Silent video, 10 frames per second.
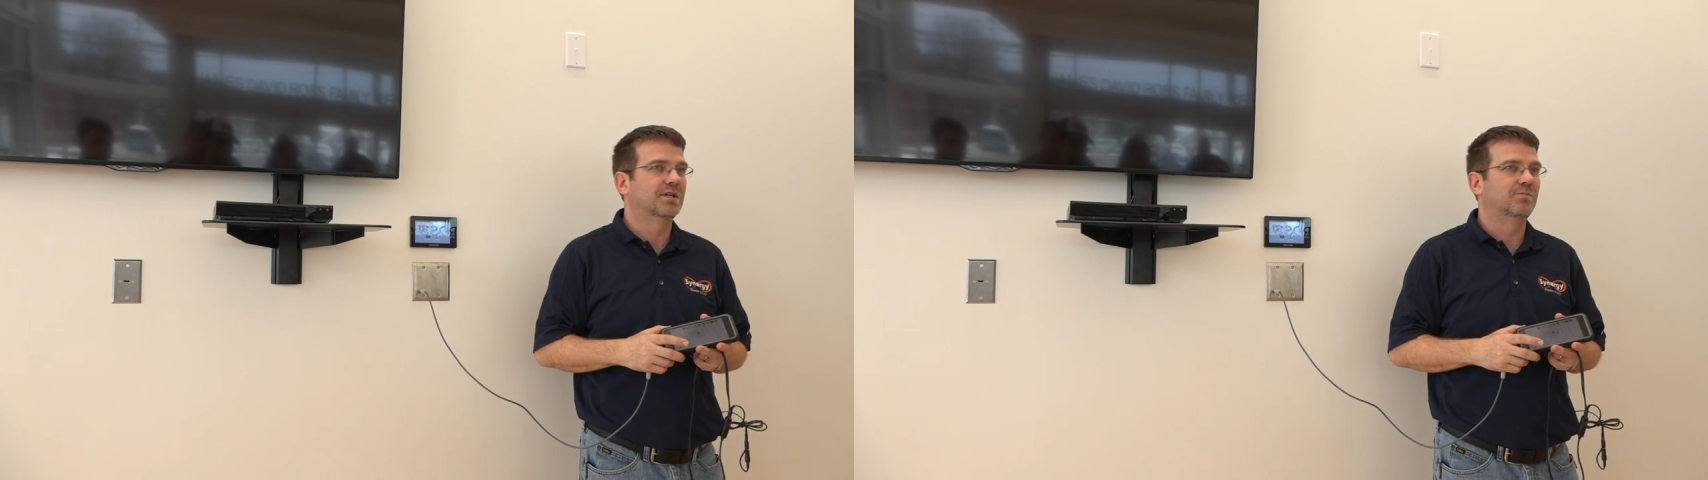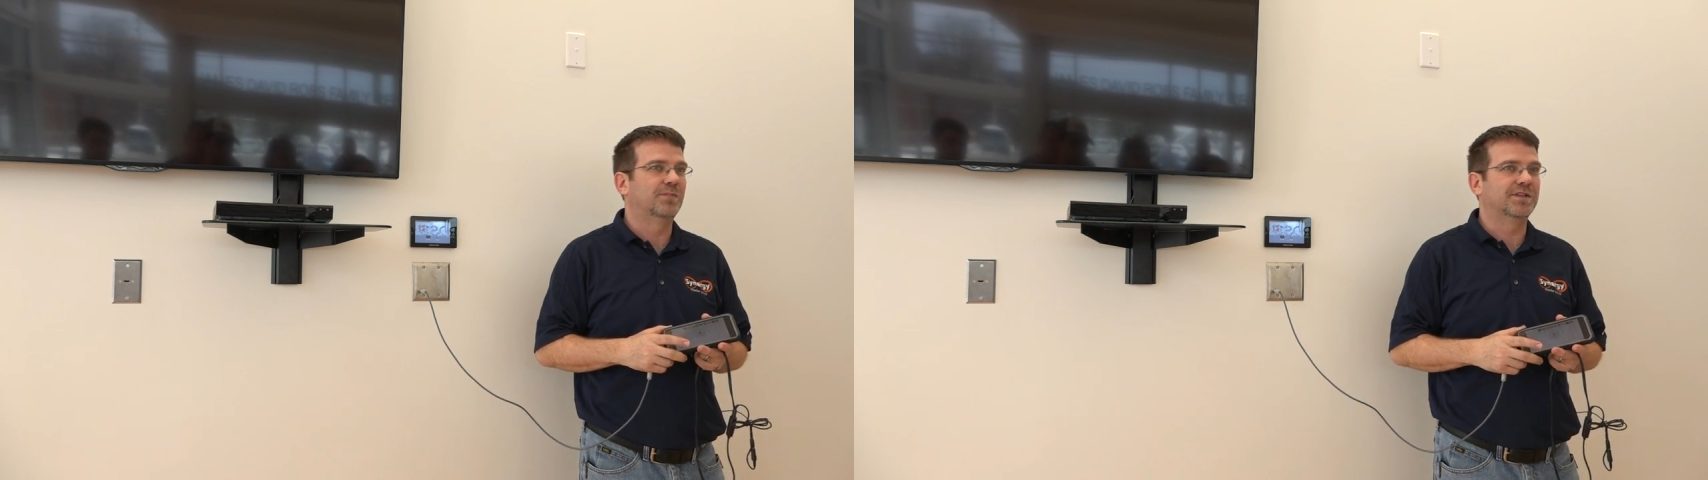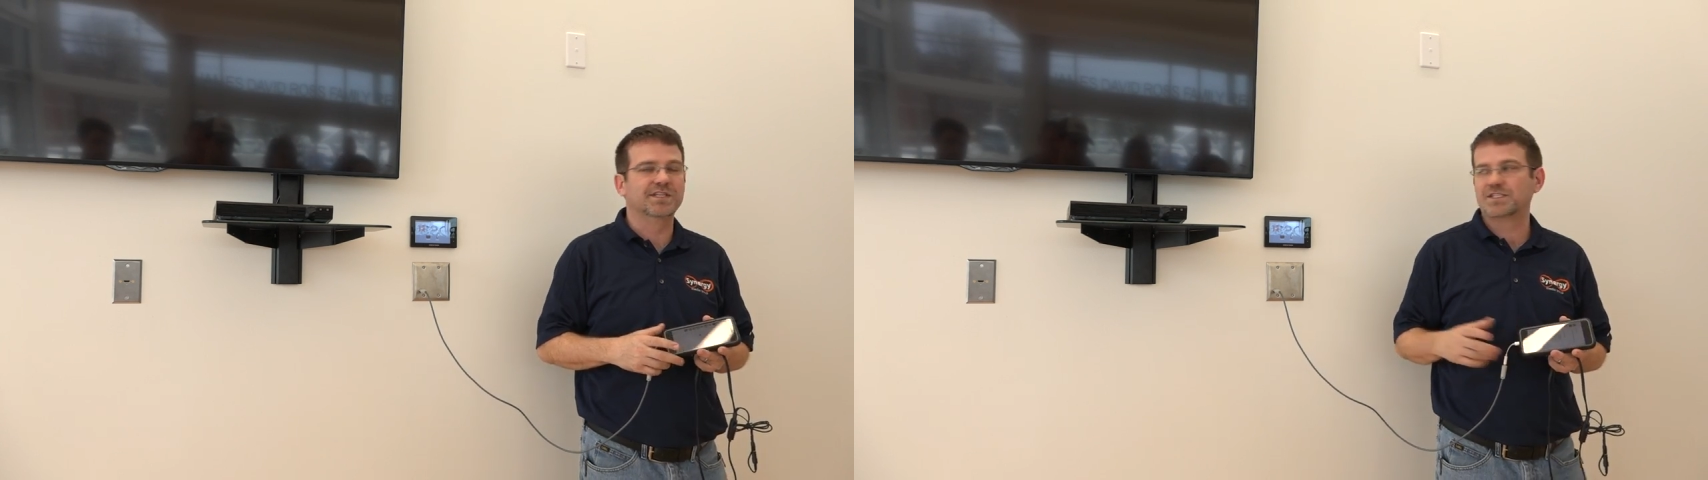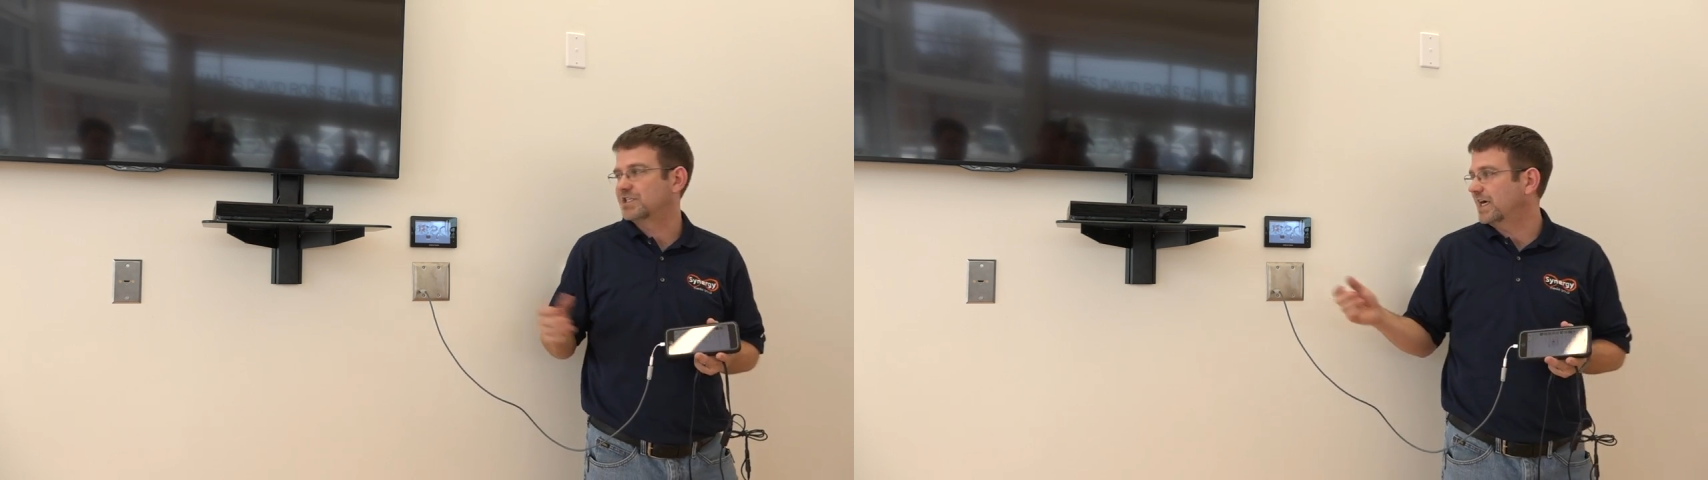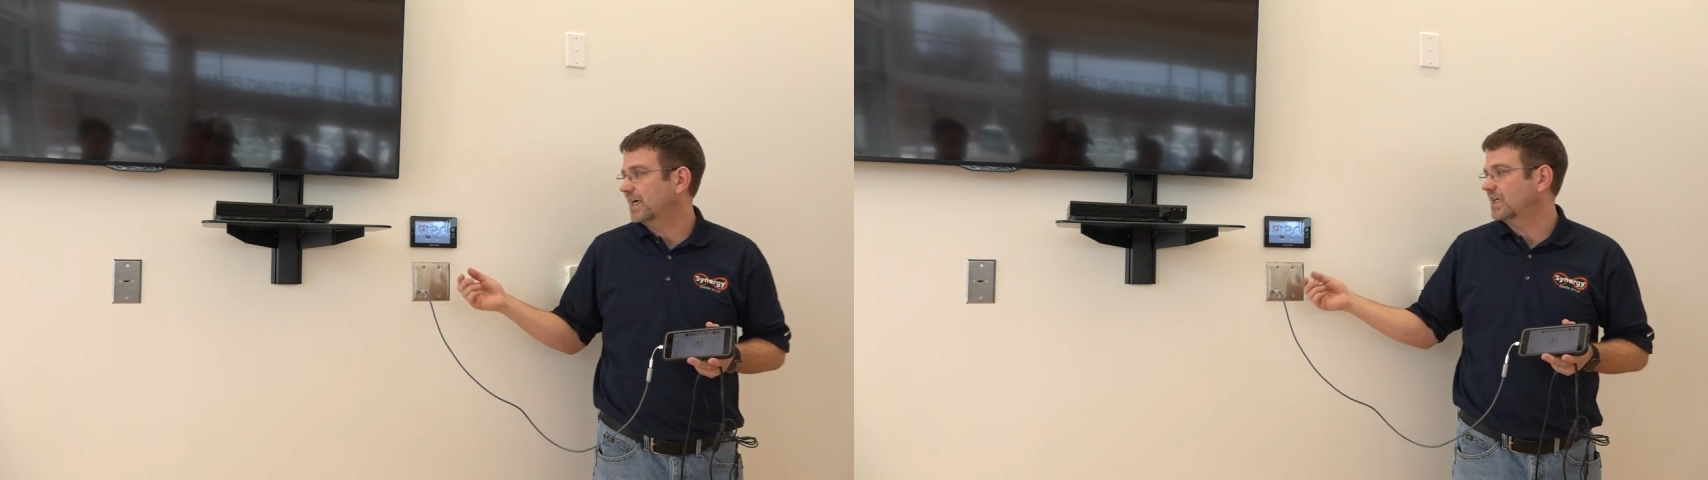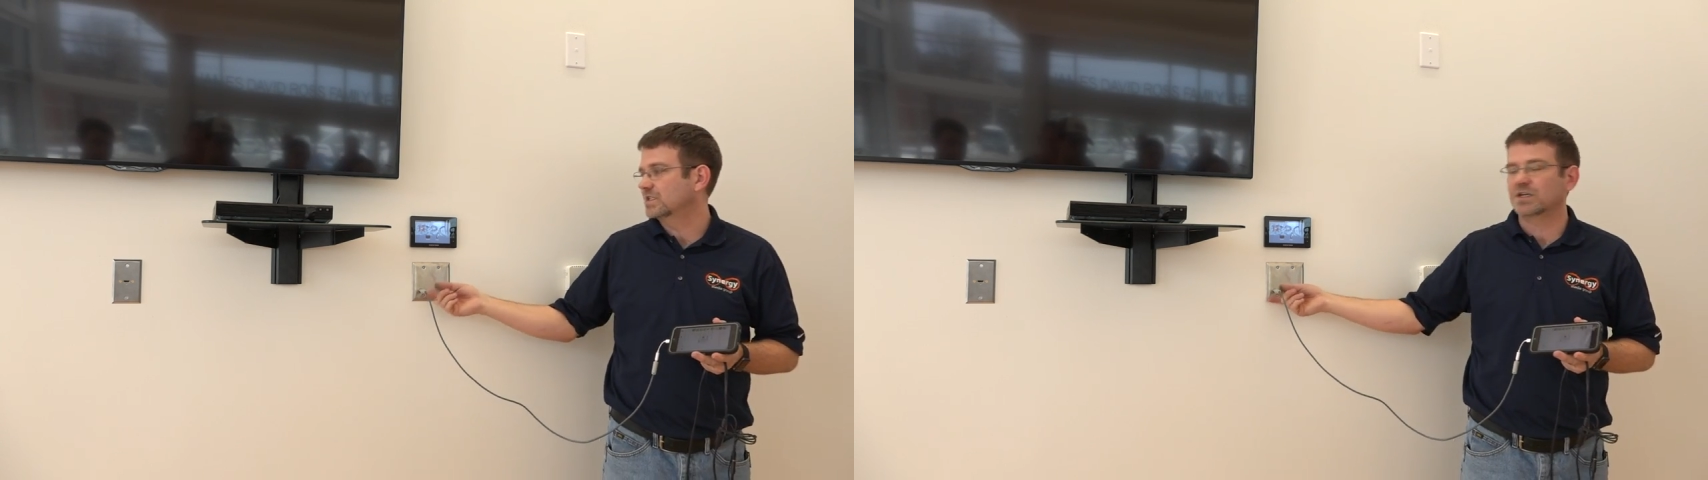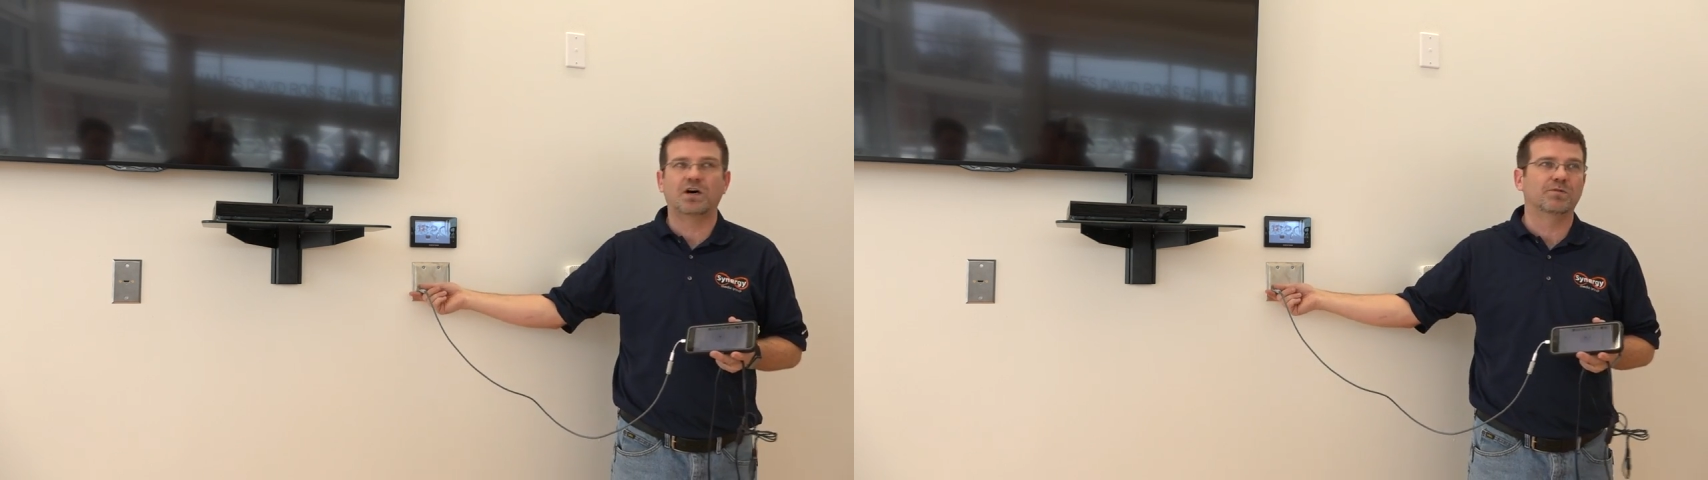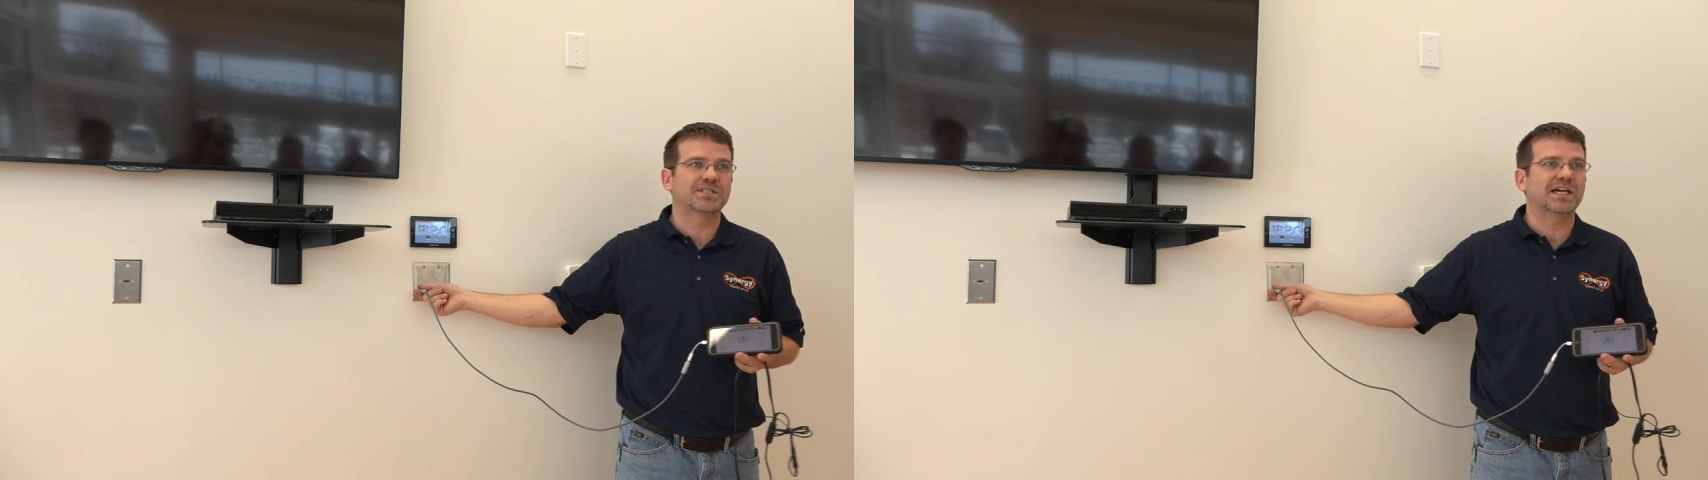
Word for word: But this jack is always